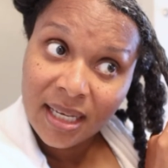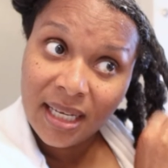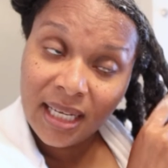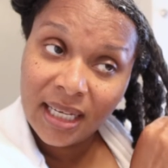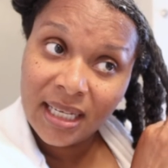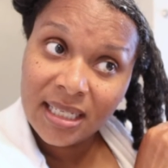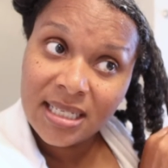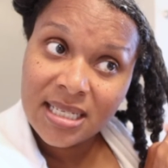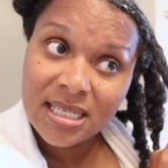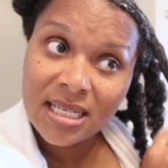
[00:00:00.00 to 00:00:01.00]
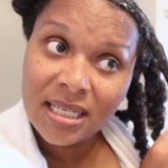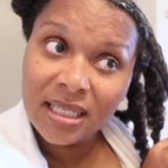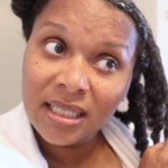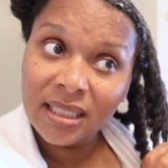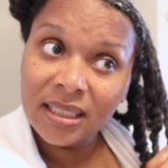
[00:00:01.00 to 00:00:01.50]
And
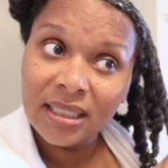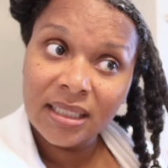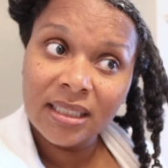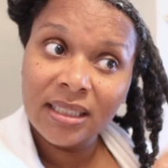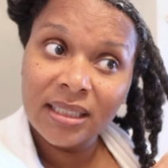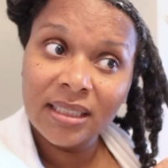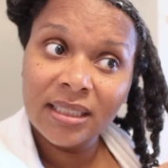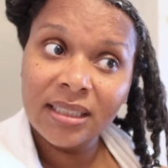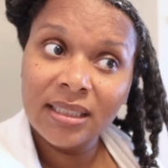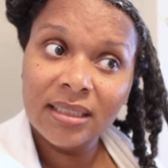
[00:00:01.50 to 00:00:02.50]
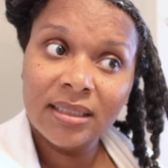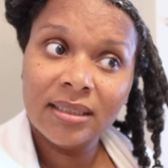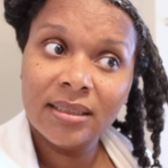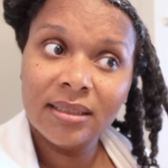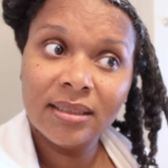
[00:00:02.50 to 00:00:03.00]

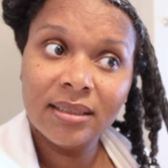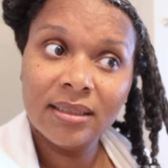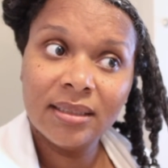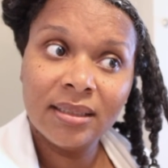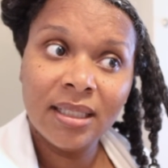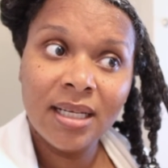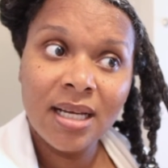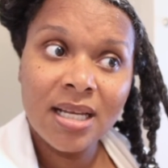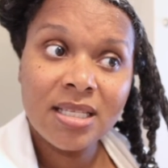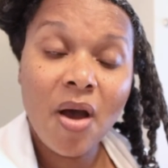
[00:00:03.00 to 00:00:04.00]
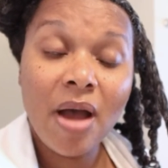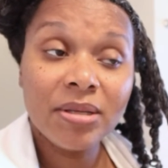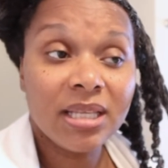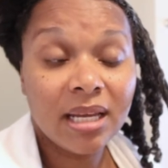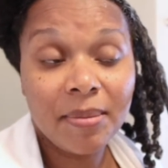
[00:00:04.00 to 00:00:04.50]
so I
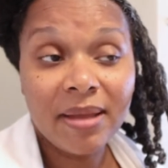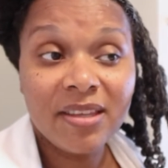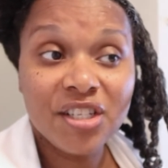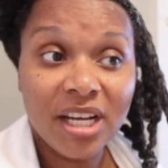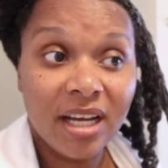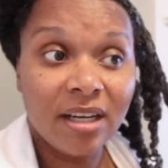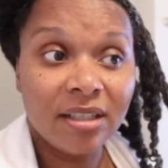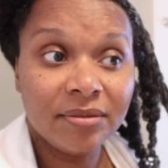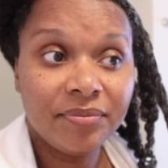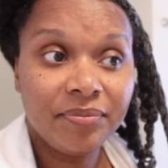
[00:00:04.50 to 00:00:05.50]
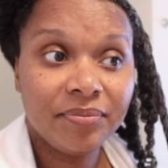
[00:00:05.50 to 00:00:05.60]
was thinking about the gel.